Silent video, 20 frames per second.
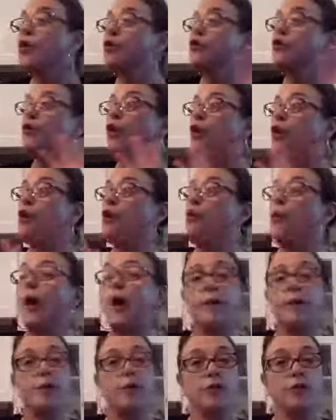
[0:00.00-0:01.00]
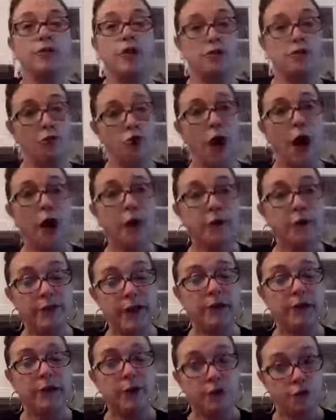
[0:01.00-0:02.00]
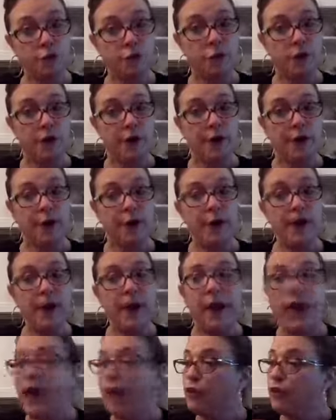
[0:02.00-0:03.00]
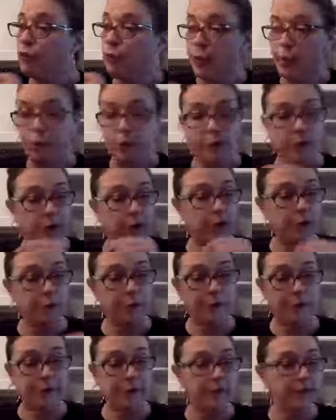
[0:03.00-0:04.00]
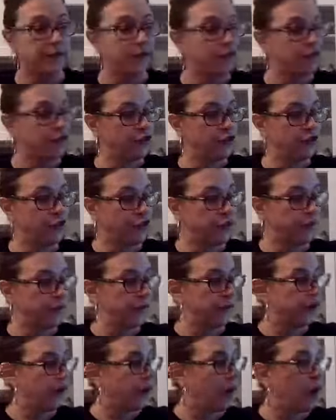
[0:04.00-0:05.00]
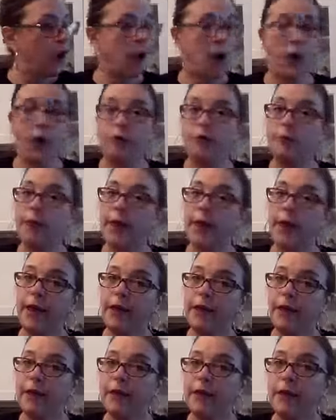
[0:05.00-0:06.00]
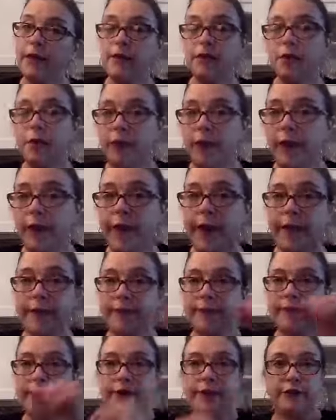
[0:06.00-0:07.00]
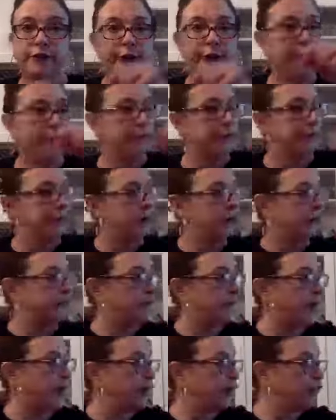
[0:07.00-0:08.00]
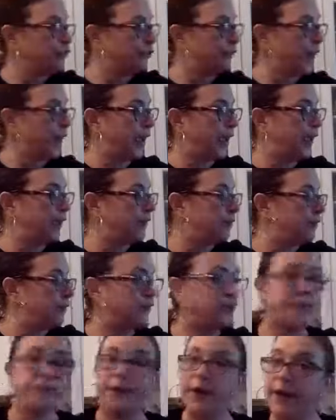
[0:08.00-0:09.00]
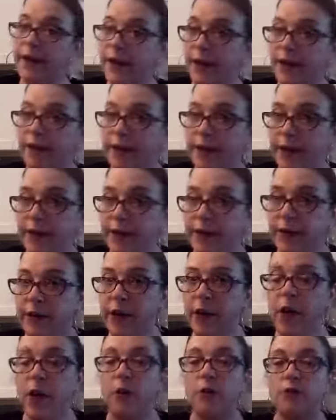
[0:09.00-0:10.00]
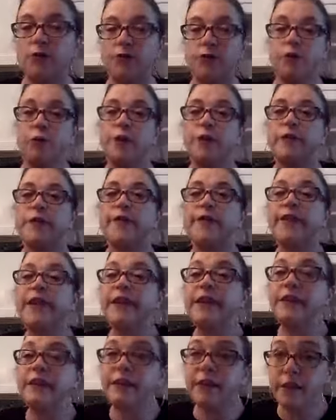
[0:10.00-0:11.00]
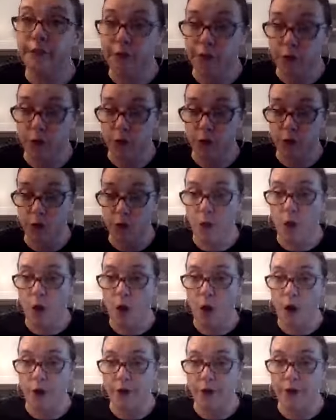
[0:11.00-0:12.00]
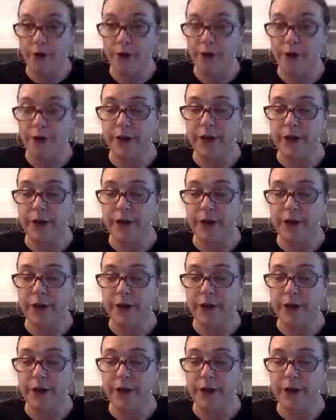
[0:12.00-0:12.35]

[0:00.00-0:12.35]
So the dog was at the door, and so I put little pieces of cheese all the way, you know, like Hansel and Gretel, find your way to the fun area, to where it's easy for you to walk.